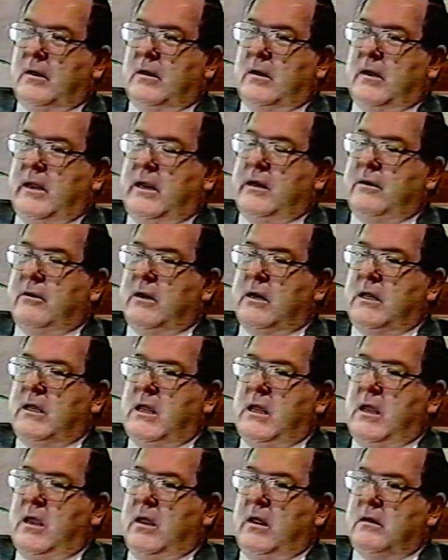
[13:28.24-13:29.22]
here
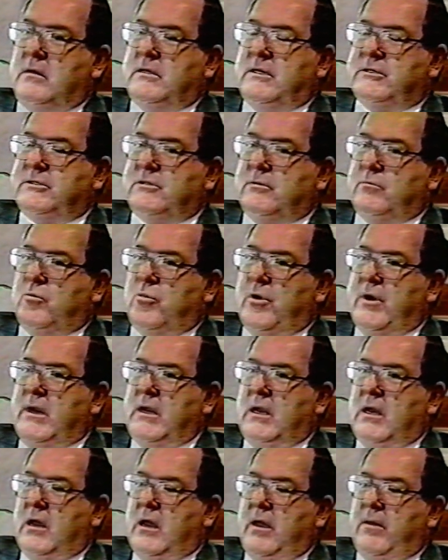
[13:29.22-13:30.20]
again, just to bring it
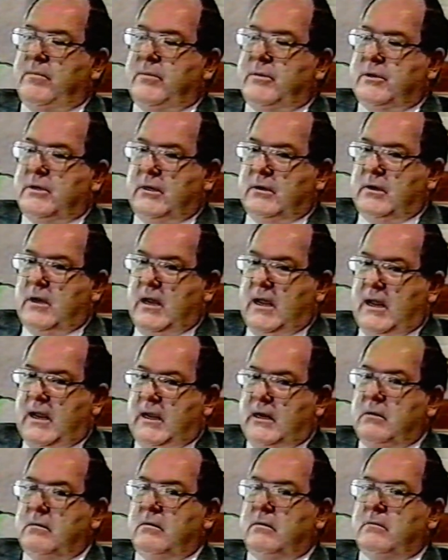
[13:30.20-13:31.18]
up to
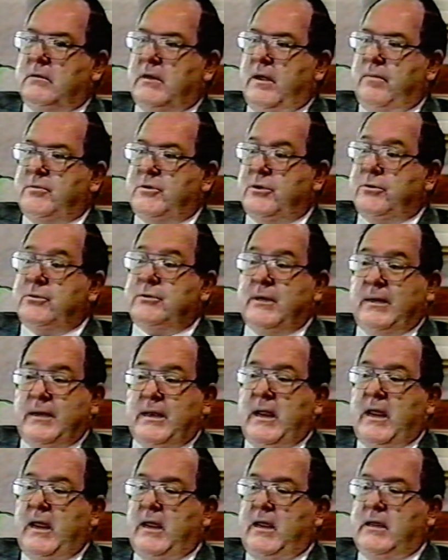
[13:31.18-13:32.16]

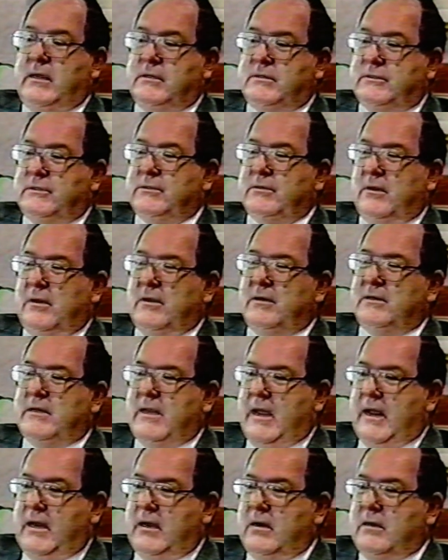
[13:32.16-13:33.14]
today's
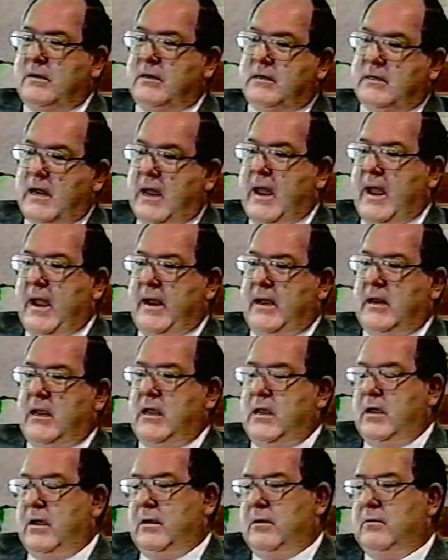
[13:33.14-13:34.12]
date and to tie it
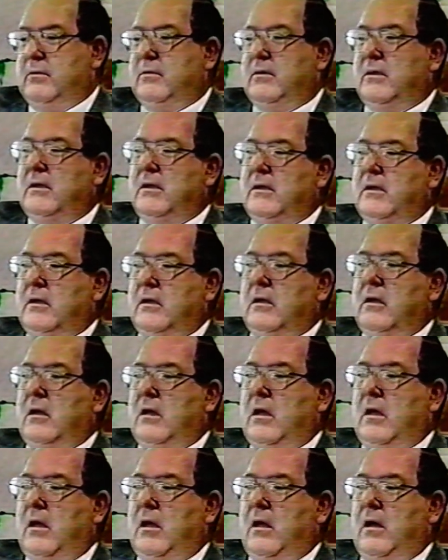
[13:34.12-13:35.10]
in,
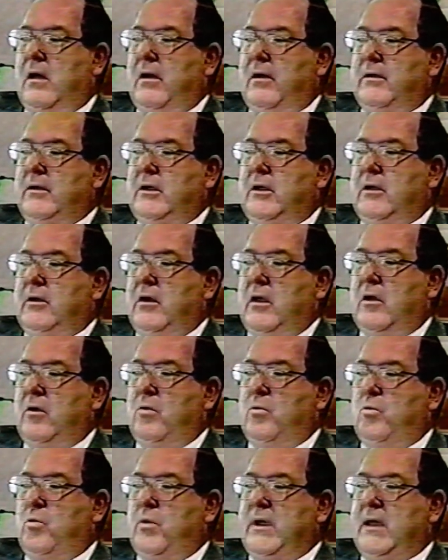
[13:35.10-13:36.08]
you know,
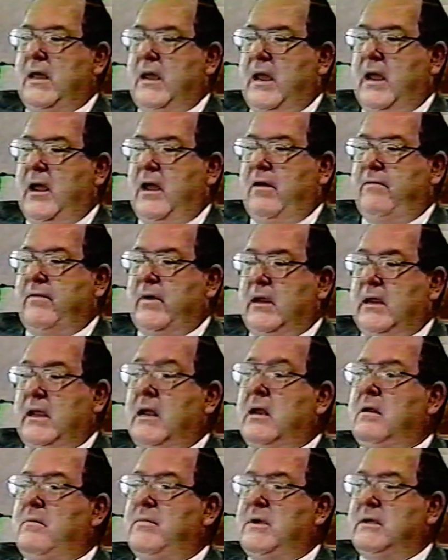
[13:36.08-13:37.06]
we have
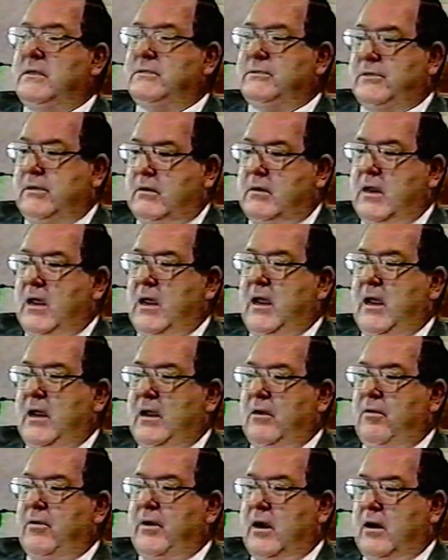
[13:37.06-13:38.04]
enemies today
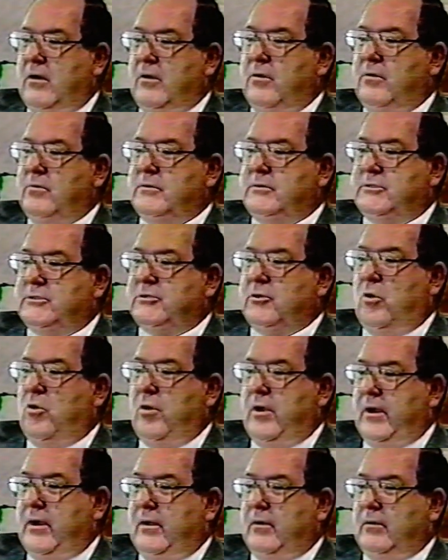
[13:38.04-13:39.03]
on our own
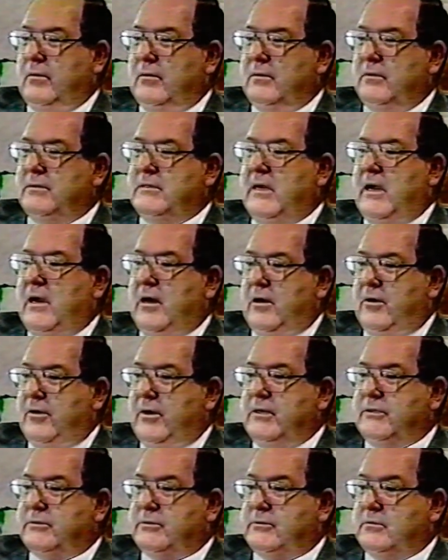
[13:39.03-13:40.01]
soil, terrorists,